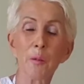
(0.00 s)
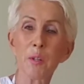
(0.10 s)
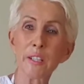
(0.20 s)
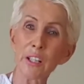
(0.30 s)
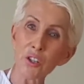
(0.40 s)
I'm
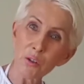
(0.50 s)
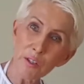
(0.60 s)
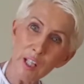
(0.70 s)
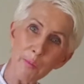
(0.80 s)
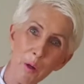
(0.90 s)
just going to do a
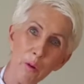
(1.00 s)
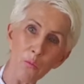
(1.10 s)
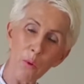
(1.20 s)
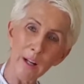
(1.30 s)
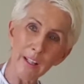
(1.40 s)
demo
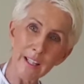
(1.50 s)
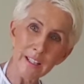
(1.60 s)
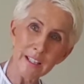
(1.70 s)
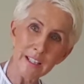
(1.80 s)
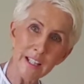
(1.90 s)
on one
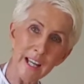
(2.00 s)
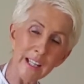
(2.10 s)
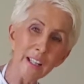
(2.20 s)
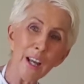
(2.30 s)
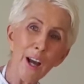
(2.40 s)
leg
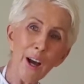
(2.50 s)
today.